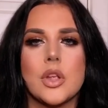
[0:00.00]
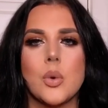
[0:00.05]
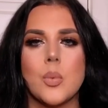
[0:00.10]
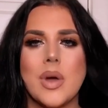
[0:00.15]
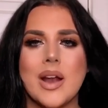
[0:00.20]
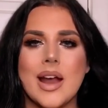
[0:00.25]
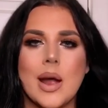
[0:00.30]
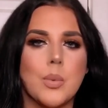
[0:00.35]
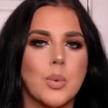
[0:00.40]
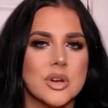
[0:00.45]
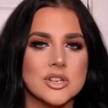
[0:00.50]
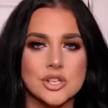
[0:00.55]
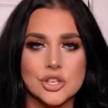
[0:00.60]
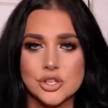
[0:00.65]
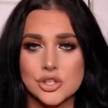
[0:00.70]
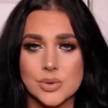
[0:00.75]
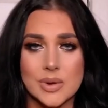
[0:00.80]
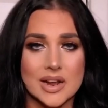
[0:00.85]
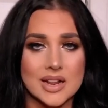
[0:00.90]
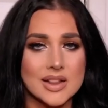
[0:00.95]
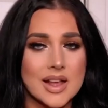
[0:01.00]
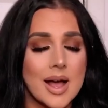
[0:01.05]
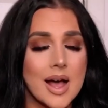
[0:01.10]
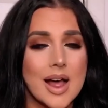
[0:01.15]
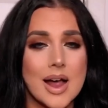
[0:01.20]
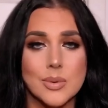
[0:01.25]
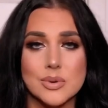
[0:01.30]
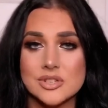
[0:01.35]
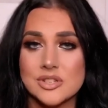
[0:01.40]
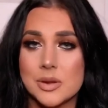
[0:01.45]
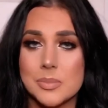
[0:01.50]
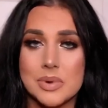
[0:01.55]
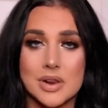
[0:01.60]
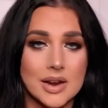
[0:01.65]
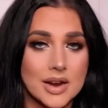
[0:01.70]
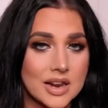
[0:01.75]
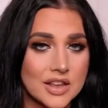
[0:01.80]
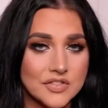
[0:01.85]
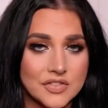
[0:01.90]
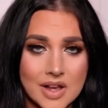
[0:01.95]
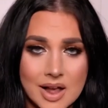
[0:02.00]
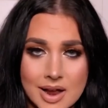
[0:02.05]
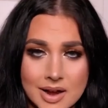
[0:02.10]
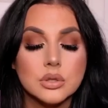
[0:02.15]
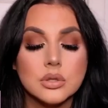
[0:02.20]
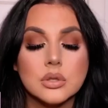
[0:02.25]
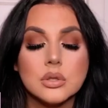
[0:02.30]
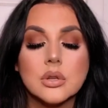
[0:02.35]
when I wasn't doing that, I was completely fine.